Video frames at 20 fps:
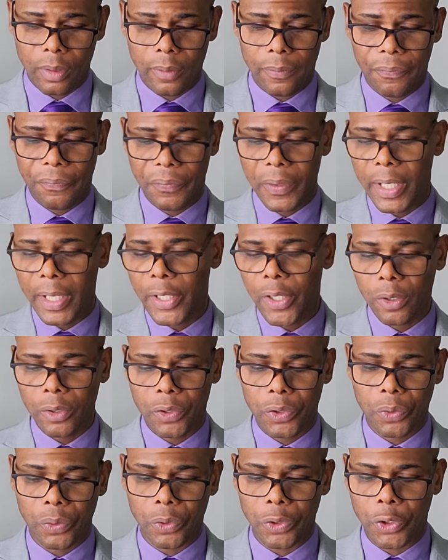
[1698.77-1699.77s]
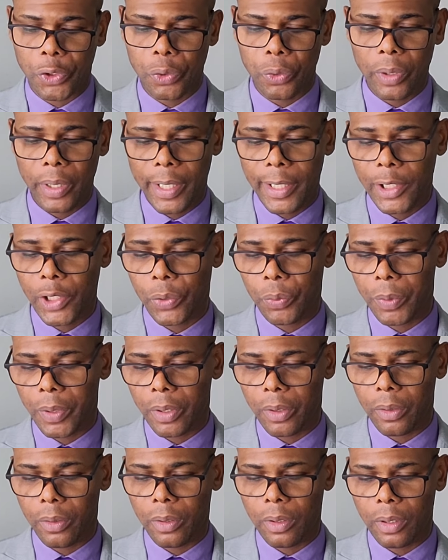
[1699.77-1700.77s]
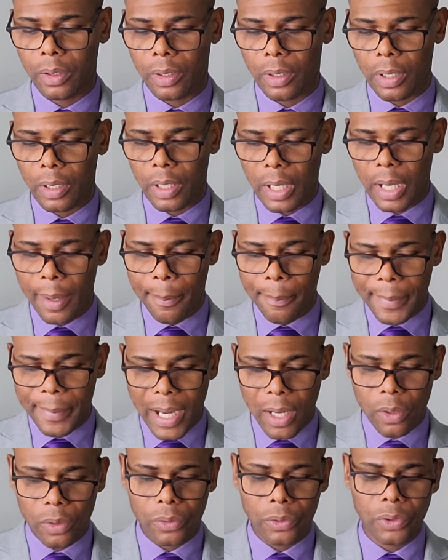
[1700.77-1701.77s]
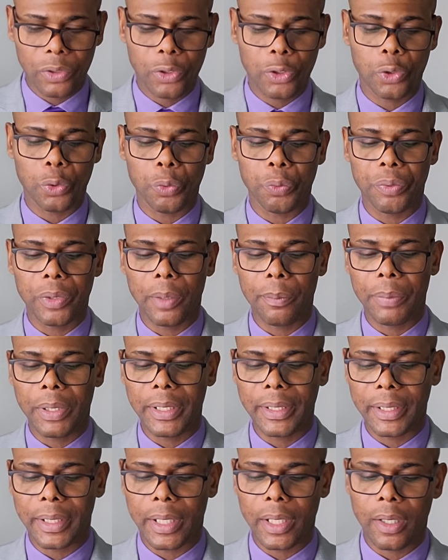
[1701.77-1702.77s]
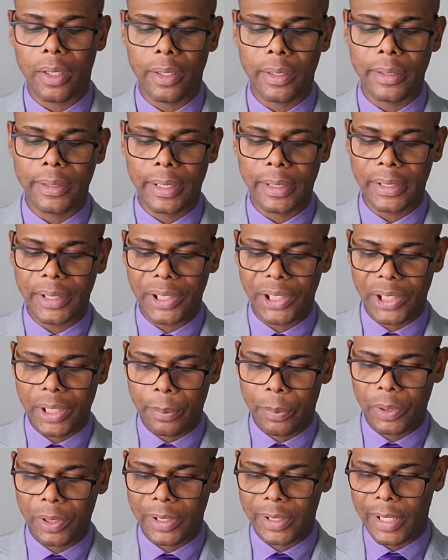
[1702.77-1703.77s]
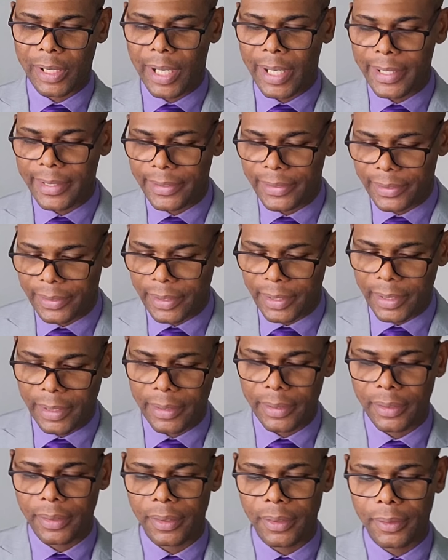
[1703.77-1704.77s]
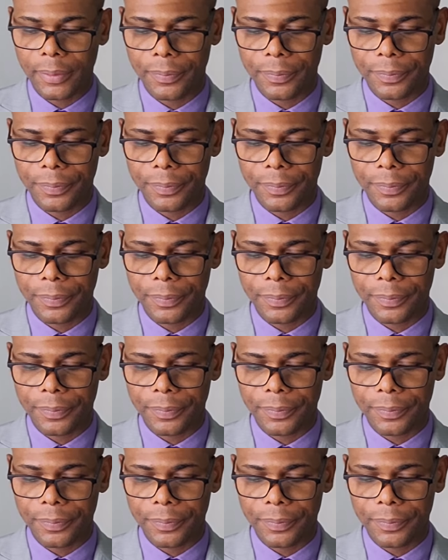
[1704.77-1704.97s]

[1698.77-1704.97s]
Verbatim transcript: Failure to do it will amount to robbing God and jeopardizing